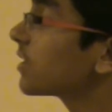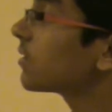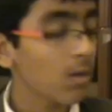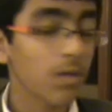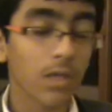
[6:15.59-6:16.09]

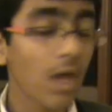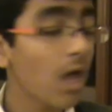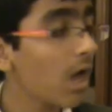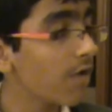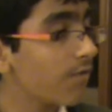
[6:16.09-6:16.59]
Yeah, I
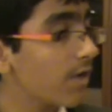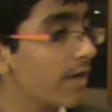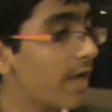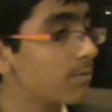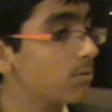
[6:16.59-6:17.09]
find it
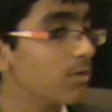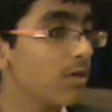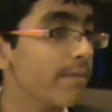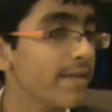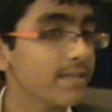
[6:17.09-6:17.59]
absolutely
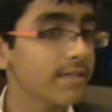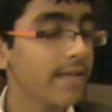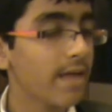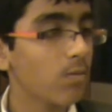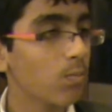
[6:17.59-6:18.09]
amazing that
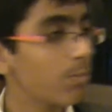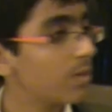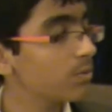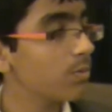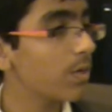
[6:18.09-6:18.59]
once we
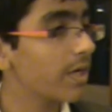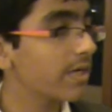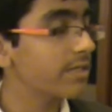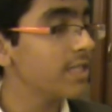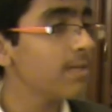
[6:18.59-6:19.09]
work in a
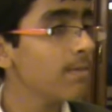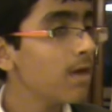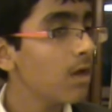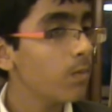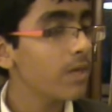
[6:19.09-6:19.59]
team,
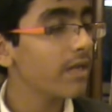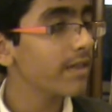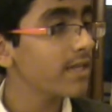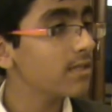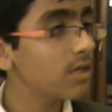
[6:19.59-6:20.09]
we get things
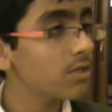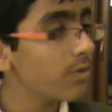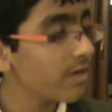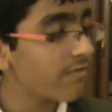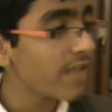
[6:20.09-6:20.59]
done during a
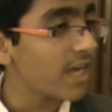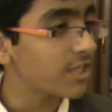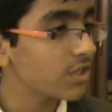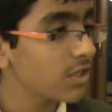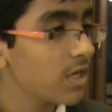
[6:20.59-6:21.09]
flash,
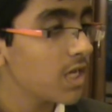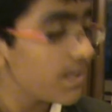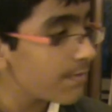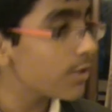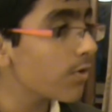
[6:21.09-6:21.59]
even
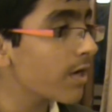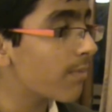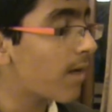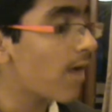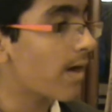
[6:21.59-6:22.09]
during a
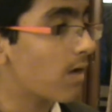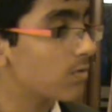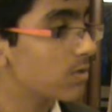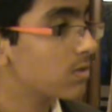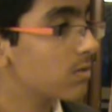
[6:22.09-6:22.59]
brownout.
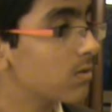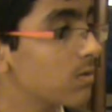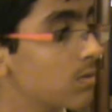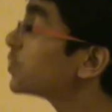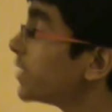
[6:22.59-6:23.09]

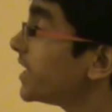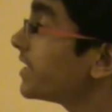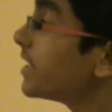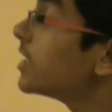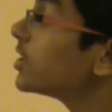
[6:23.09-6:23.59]
Sweet.
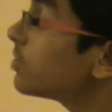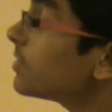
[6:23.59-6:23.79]
So Mr.